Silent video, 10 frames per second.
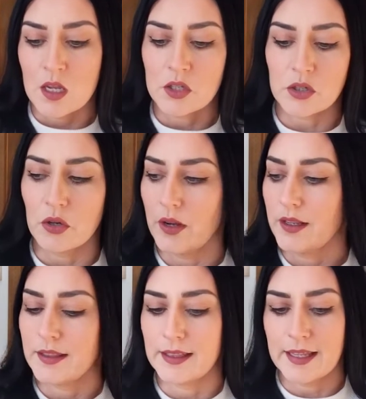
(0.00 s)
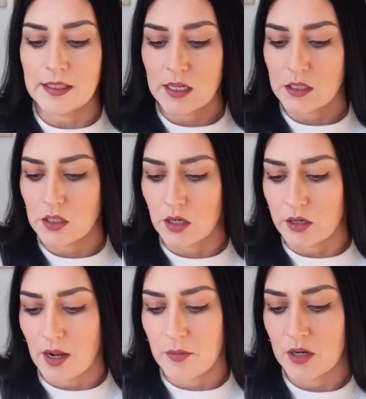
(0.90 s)
So let's get
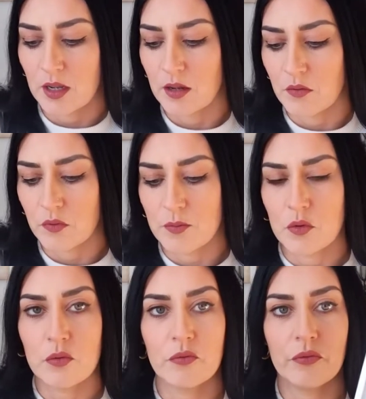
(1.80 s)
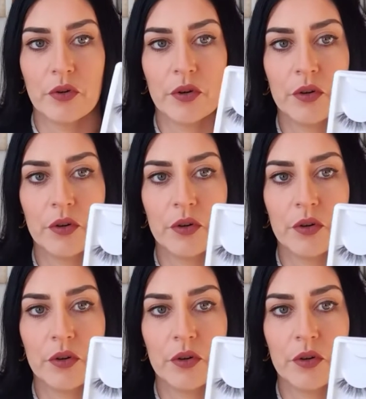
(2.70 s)
started. I'm gonna remove